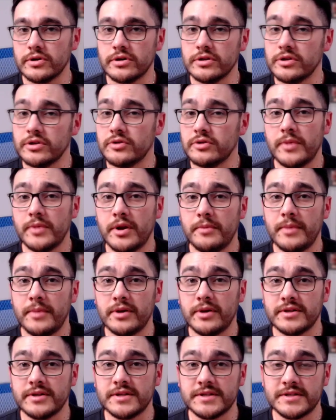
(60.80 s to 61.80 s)
a little bit about
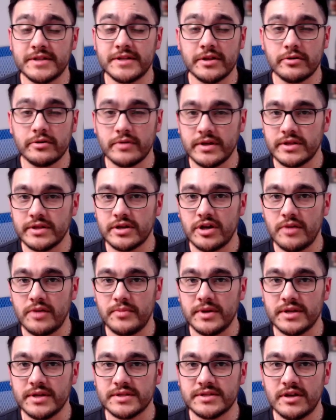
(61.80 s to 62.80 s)
the distillery and the
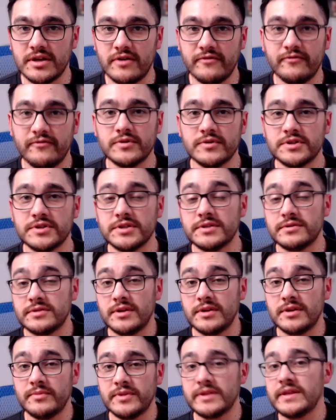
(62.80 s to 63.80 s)
company itself, which is
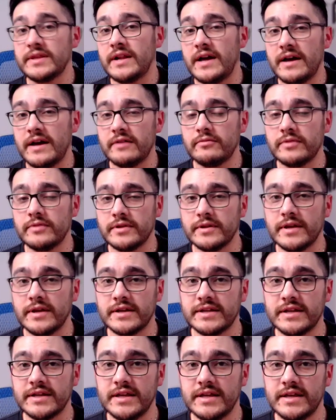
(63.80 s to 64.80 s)
something that I really like
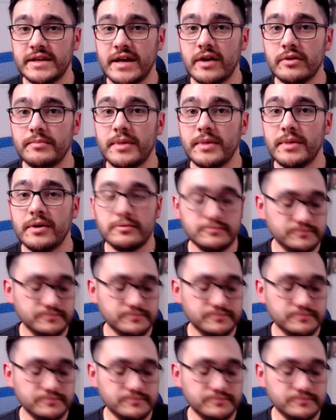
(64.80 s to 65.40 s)
to geek out about.